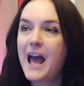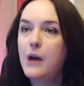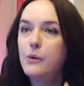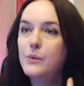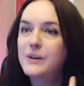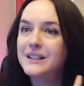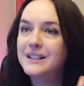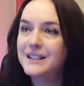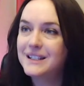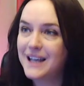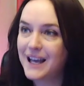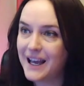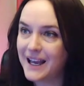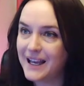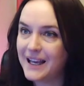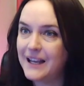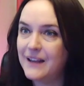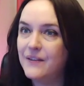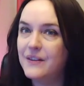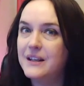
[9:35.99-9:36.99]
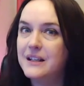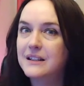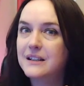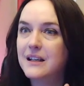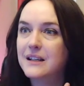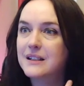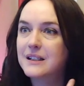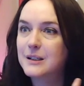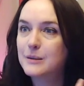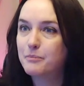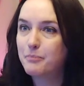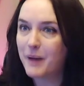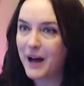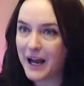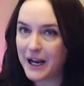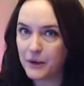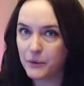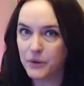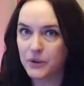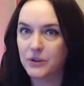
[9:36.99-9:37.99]
And we stay in this
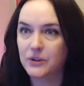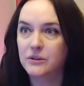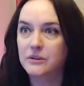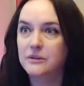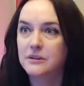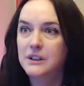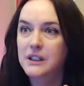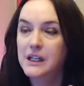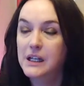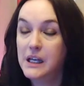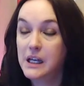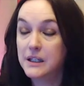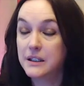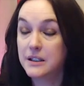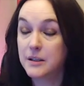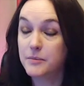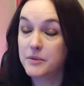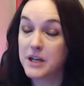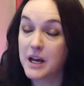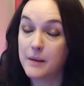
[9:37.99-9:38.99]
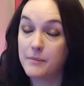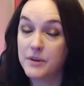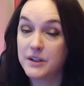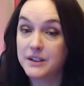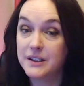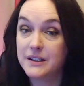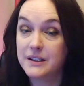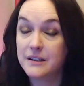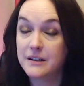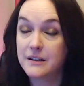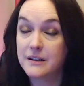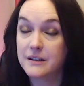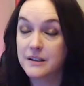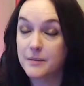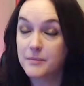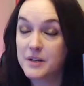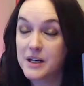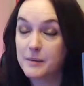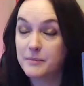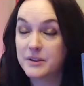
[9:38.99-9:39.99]
spiral and sometimes this
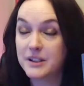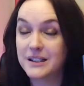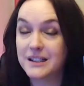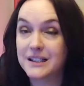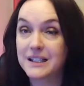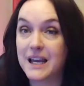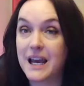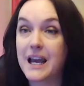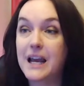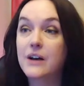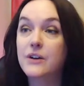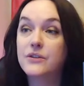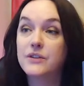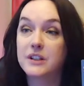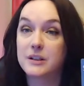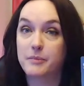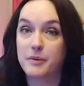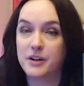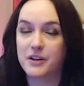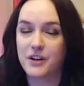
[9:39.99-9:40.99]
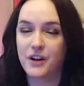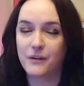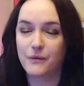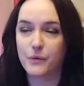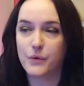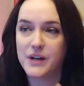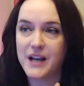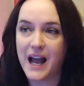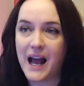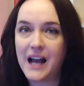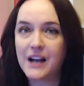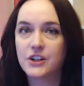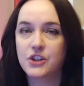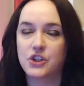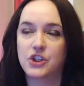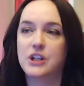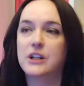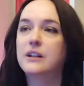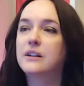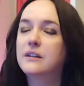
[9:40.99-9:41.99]
tailspin of
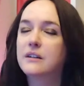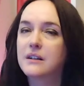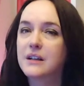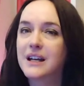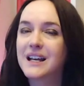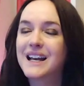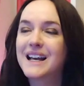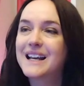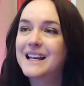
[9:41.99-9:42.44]
reaction,